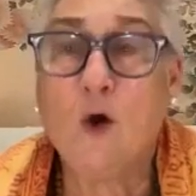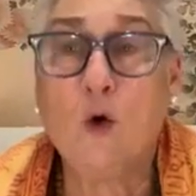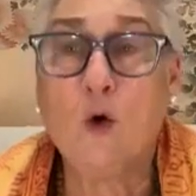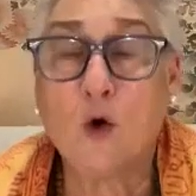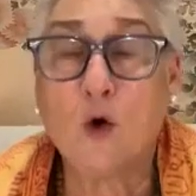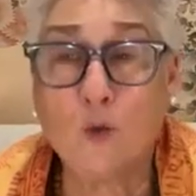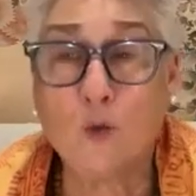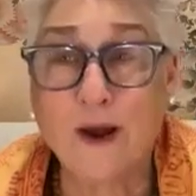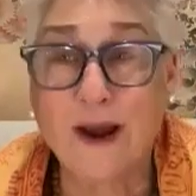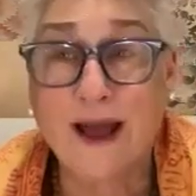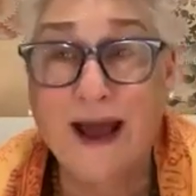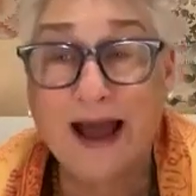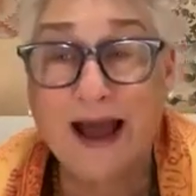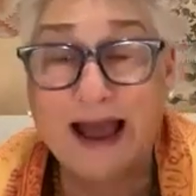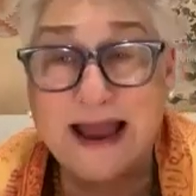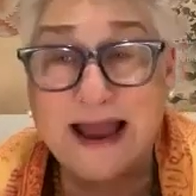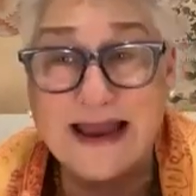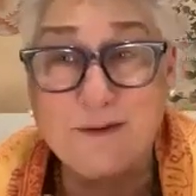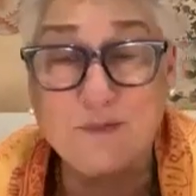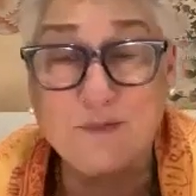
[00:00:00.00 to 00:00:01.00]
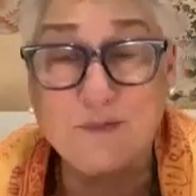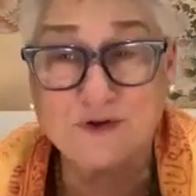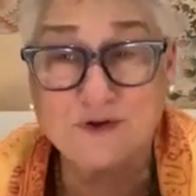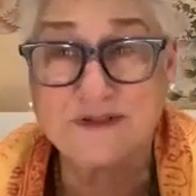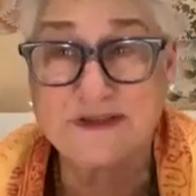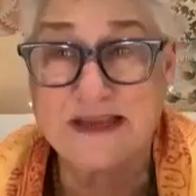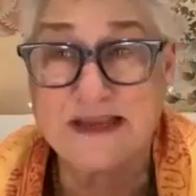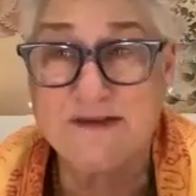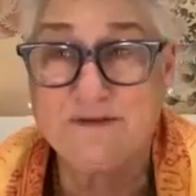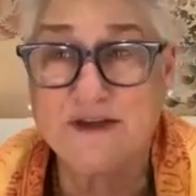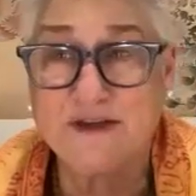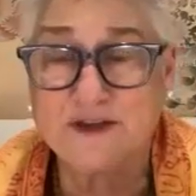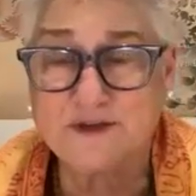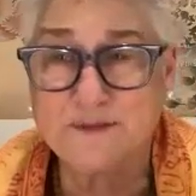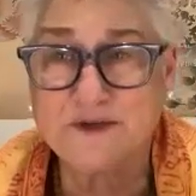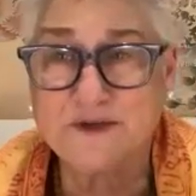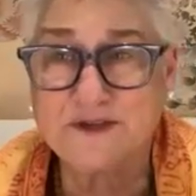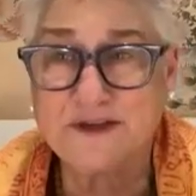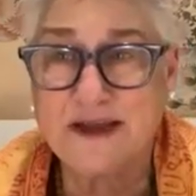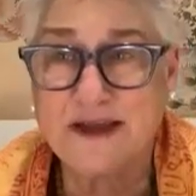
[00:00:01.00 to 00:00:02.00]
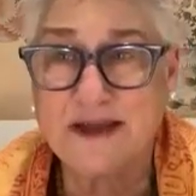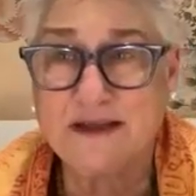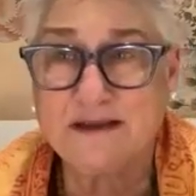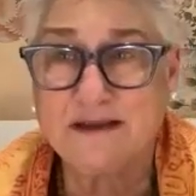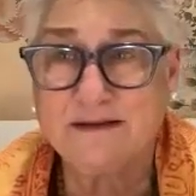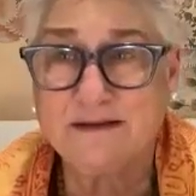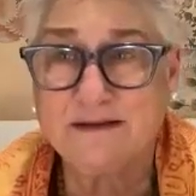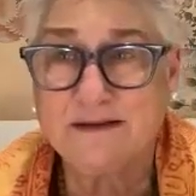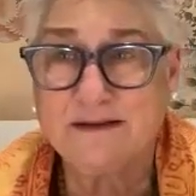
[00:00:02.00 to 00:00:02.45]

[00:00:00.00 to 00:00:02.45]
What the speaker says: or what I perceive as a mistake?